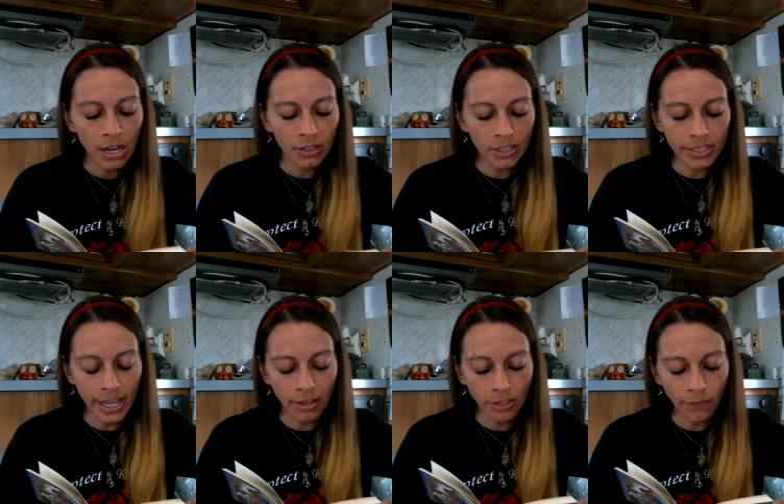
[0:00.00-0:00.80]
the
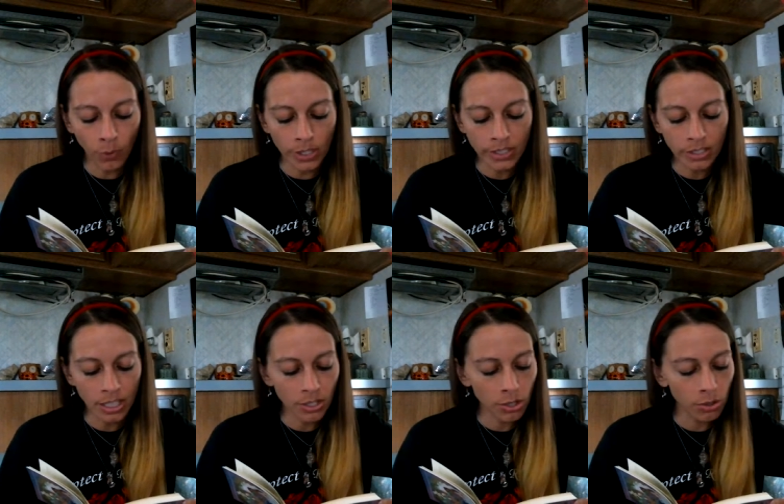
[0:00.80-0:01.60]
sound of voices
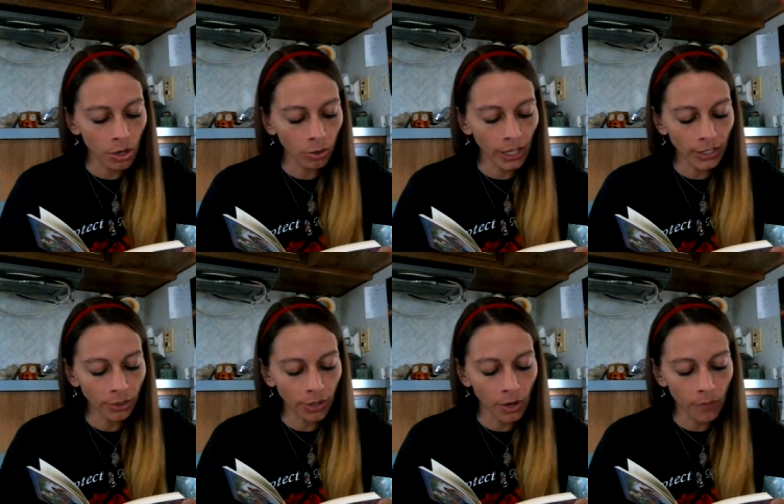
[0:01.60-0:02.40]
that you know like
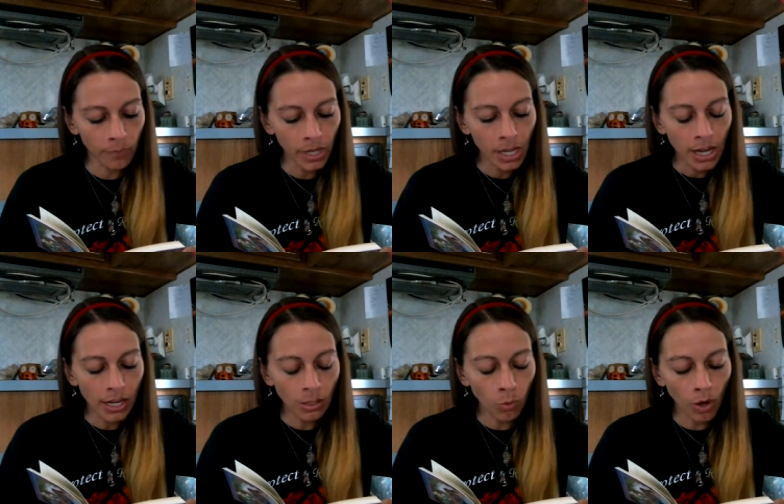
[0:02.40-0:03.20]
your own,
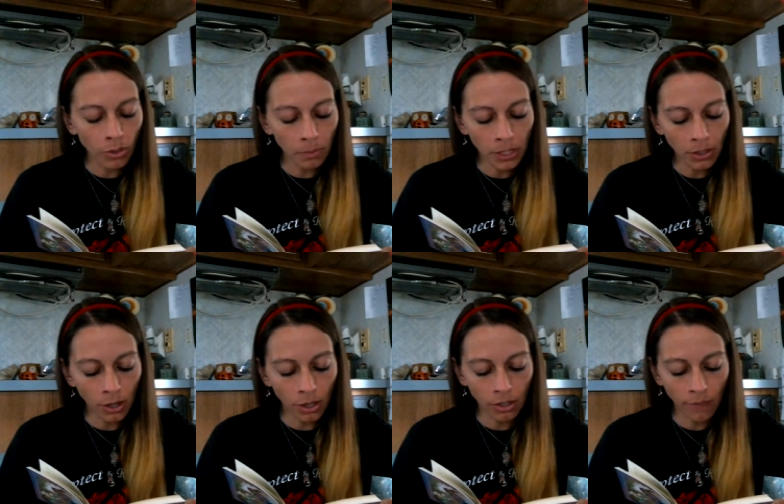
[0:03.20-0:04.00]
and the welcoming
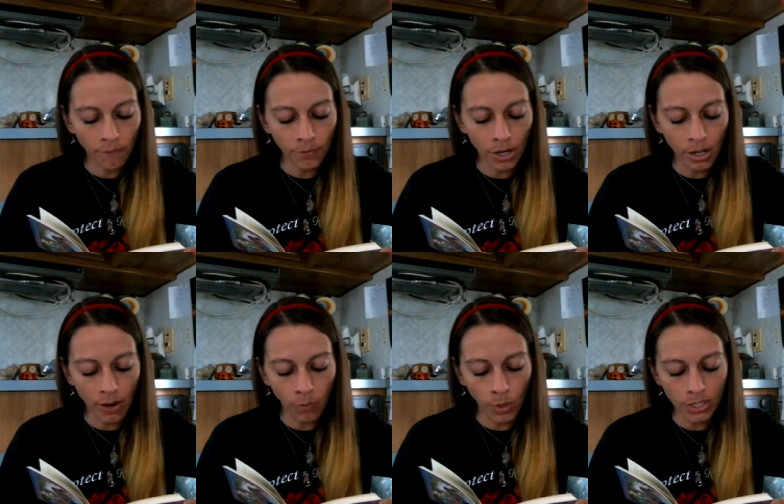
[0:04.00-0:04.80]
hearth in front
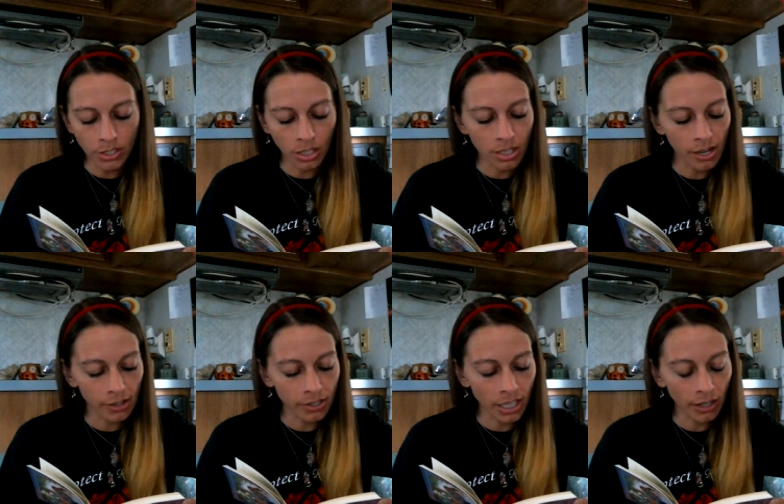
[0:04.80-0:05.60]
of which the
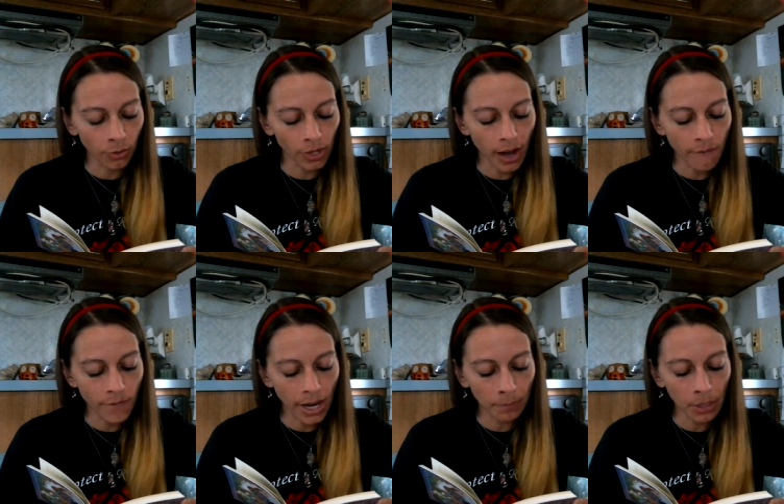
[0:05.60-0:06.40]
tales that create
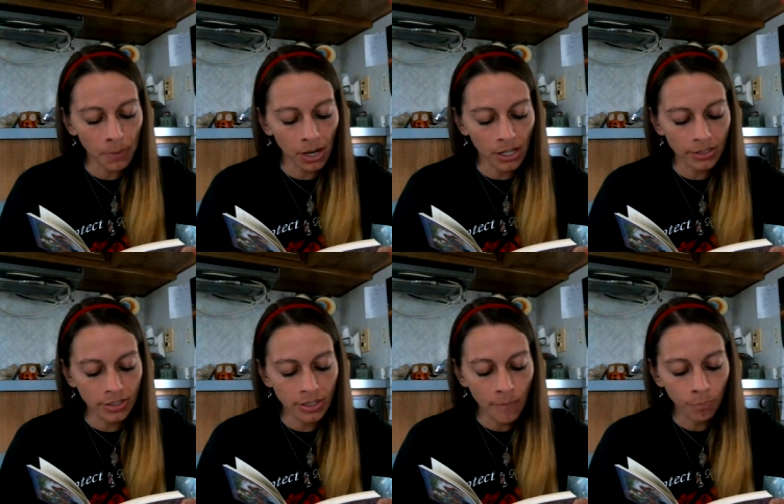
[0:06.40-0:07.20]
family
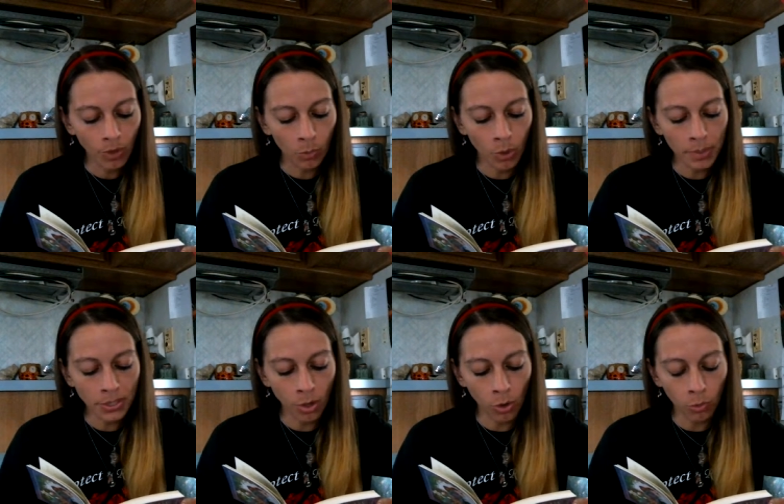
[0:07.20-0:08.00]
bonds will be
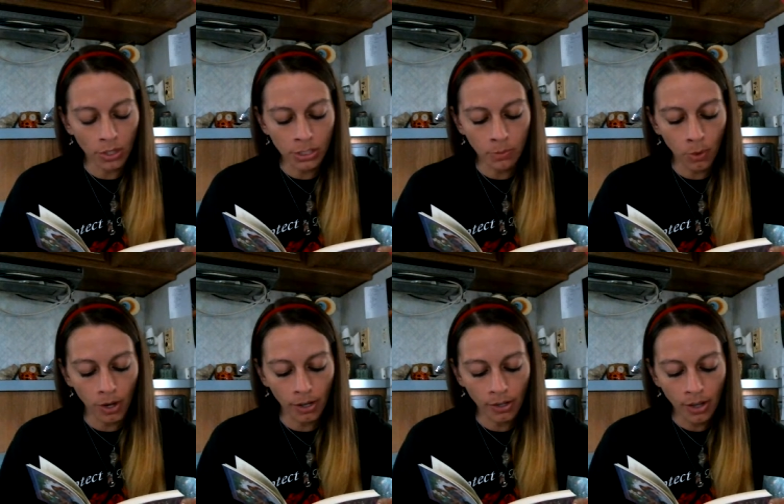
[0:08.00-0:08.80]
told once
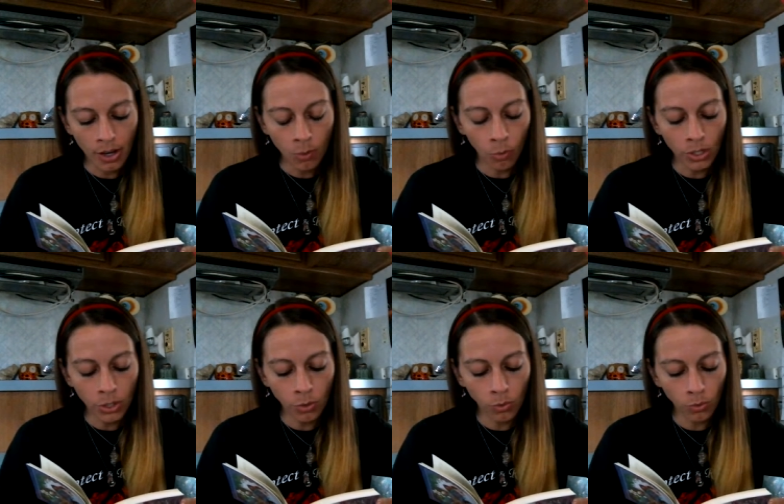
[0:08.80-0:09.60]
more when you